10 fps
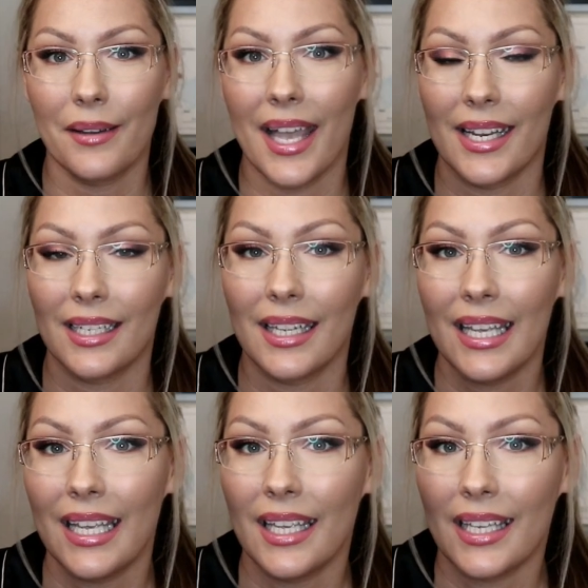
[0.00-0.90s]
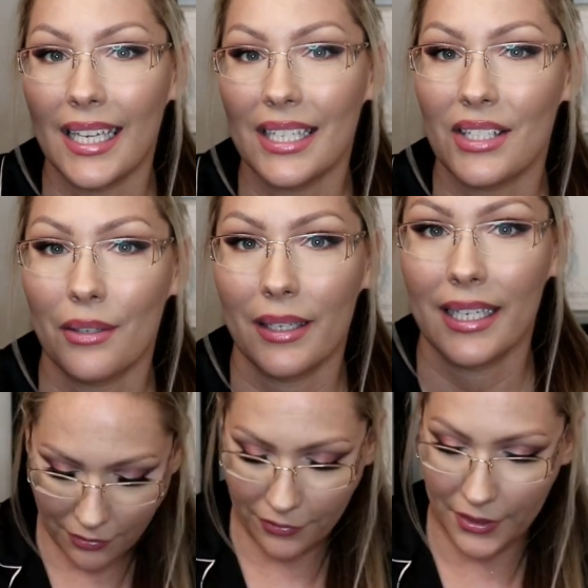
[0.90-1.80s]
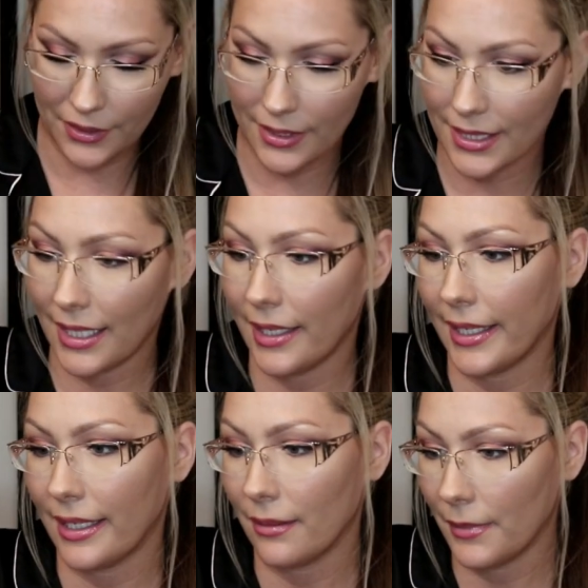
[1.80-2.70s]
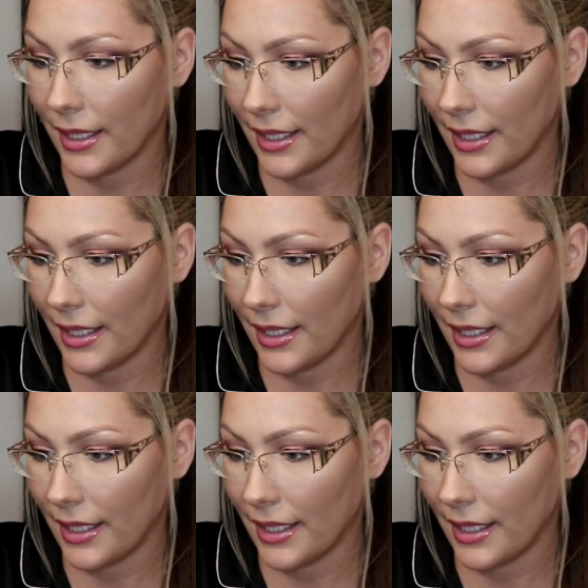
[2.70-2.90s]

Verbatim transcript: ahead and get into it. The first item